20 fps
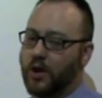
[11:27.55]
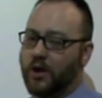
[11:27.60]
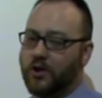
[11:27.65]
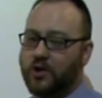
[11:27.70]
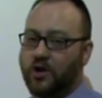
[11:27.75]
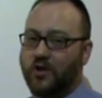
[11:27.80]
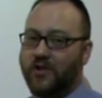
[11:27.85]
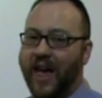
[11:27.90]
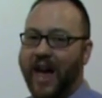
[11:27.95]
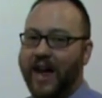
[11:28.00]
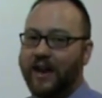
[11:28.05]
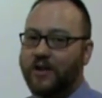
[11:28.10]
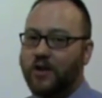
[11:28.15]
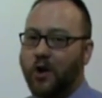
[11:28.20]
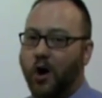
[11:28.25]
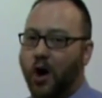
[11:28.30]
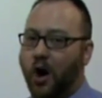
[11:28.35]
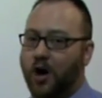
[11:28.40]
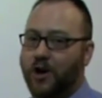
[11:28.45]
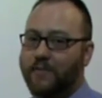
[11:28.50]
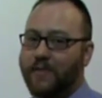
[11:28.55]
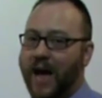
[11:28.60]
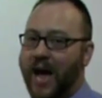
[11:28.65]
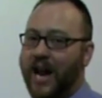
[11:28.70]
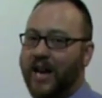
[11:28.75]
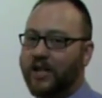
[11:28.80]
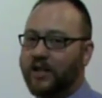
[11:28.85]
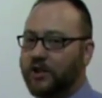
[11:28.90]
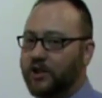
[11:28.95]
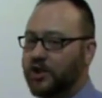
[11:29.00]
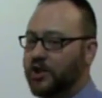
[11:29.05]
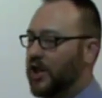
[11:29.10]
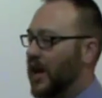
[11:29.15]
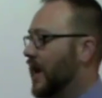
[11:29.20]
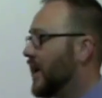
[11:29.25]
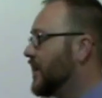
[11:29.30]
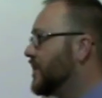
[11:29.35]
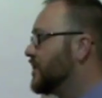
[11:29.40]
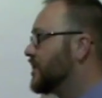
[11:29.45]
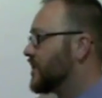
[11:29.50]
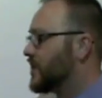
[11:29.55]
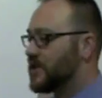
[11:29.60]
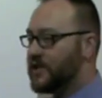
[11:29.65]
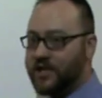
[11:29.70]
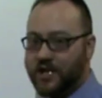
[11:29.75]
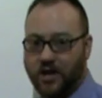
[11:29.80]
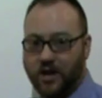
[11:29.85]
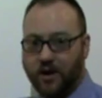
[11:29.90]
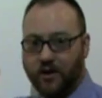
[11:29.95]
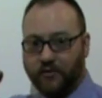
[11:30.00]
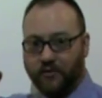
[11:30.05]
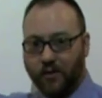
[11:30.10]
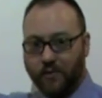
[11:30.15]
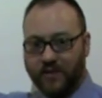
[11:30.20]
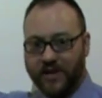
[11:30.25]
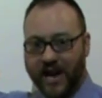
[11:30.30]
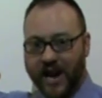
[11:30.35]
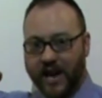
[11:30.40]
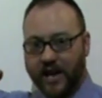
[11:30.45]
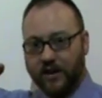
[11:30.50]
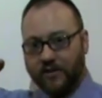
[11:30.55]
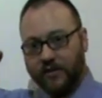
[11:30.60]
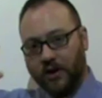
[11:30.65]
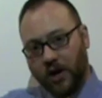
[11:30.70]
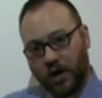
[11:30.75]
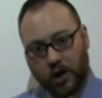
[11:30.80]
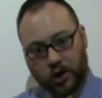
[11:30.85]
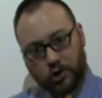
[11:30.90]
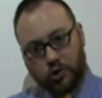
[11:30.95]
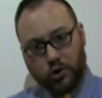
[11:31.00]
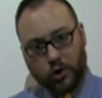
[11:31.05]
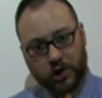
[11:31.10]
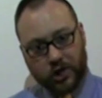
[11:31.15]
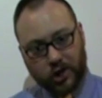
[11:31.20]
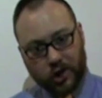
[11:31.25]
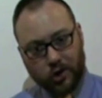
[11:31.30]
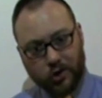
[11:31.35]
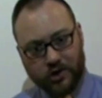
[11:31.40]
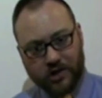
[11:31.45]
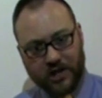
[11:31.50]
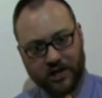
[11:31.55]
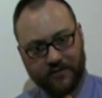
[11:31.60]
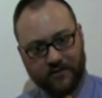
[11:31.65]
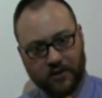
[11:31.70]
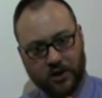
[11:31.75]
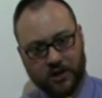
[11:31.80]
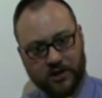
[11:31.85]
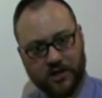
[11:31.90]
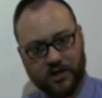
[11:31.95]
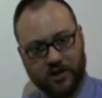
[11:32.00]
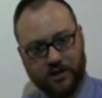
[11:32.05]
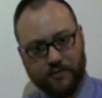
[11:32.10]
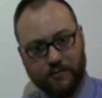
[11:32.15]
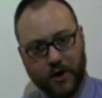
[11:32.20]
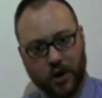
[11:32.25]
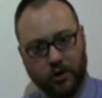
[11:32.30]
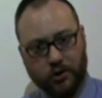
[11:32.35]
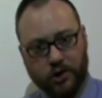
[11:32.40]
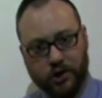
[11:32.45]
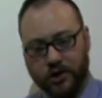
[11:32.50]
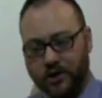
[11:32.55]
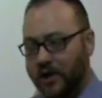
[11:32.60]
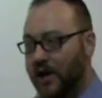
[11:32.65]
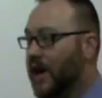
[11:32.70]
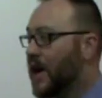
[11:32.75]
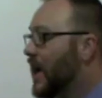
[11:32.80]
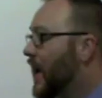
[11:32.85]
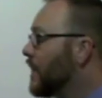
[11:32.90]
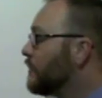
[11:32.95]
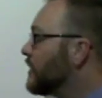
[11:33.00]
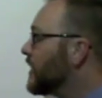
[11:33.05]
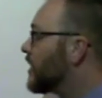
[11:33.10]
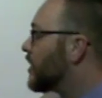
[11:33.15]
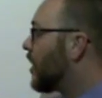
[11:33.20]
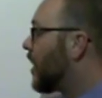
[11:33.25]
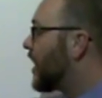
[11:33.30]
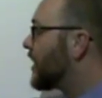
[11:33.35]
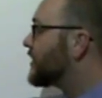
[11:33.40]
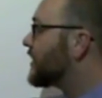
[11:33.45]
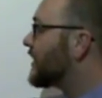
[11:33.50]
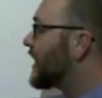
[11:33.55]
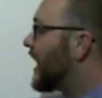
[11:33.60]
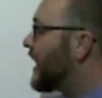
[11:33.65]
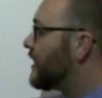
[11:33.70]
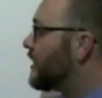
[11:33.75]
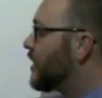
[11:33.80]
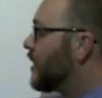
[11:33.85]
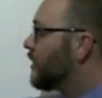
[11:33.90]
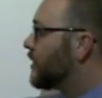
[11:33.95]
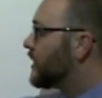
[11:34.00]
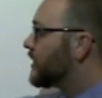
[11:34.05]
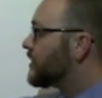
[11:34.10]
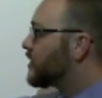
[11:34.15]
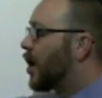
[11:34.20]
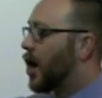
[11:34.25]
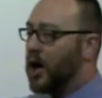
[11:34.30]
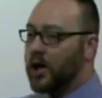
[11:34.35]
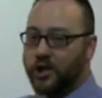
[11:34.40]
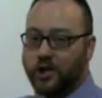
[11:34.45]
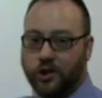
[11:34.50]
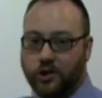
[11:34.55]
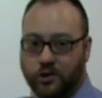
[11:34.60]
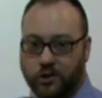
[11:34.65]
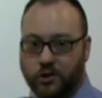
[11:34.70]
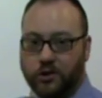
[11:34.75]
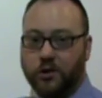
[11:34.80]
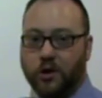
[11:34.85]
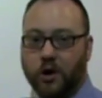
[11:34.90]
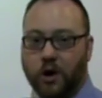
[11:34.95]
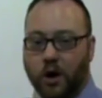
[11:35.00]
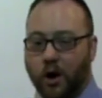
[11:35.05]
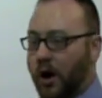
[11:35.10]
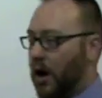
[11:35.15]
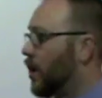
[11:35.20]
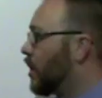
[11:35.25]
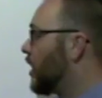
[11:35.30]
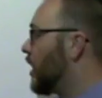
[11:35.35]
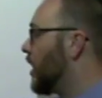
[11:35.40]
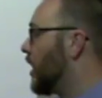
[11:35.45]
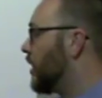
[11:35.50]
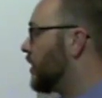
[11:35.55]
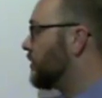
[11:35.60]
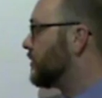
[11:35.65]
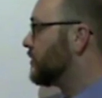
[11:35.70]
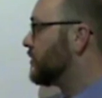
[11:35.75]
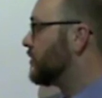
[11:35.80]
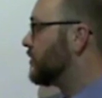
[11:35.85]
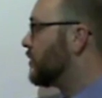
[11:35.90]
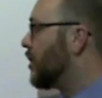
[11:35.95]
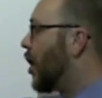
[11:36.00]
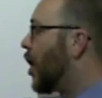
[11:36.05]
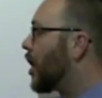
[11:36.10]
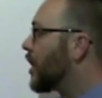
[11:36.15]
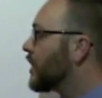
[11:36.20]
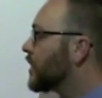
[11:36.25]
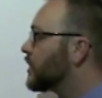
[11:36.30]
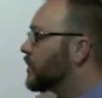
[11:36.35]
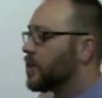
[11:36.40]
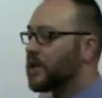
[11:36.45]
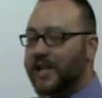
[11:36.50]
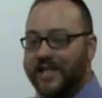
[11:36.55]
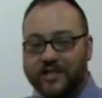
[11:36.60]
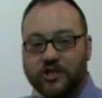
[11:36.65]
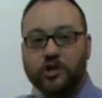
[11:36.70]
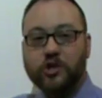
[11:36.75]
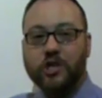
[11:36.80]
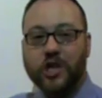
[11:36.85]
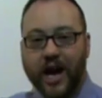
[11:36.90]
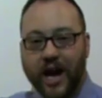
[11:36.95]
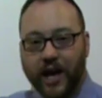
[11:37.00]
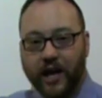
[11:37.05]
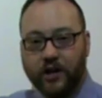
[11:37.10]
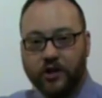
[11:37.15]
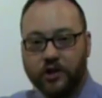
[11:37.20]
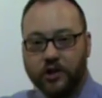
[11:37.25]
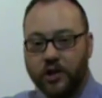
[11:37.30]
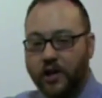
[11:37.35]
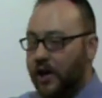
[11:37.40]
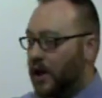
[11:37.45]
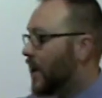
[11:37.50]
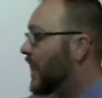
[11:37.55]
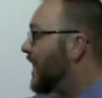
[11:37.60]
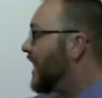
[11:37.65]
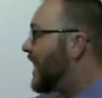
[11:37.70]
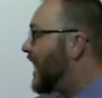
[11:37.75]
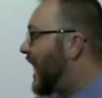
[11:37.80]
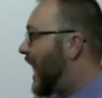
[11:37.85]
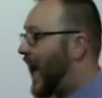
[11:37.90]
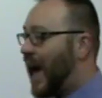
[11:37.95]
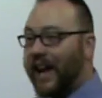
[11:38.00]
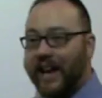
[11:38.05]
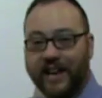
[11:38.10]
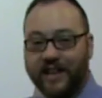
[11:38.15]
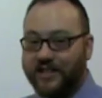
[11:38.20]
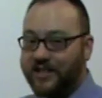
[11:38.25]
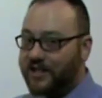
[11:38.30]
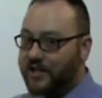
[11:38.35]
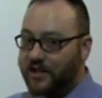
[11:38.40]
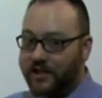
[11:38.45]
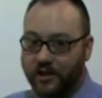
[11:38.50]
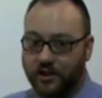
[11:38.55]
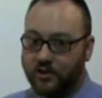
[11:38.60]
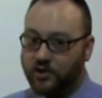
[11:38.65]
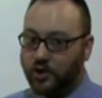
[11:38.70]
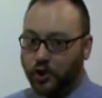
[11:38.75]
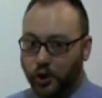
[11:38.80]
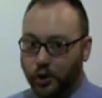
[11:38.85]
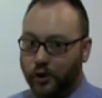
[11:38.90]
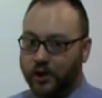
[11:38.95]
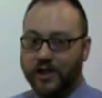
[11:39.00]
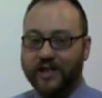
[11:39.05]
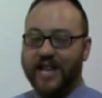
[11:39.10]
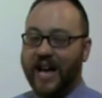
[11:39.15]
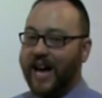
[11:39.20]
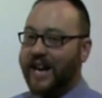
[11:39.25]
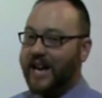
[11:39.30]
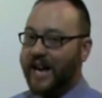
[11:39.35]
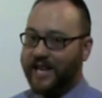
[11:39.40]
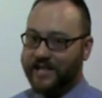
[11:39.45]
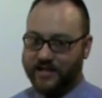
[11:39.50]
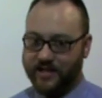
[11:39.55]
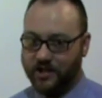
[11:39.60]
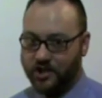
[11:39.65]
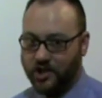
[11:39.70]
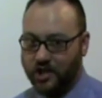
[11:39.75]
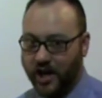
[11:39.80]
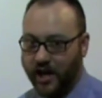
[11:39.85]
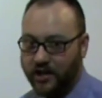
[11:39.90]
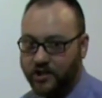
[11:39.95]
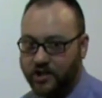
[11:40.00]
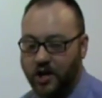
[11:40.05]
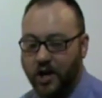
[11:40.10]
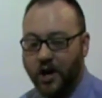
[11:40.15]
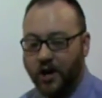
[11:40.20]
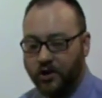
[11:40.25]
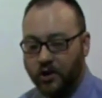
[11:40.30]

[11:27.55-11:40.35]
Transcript: So that automatically changes from dative to accusative because there's motion. And because of that, notice, our article has changed. Ek is still neuter. That hasn't changed.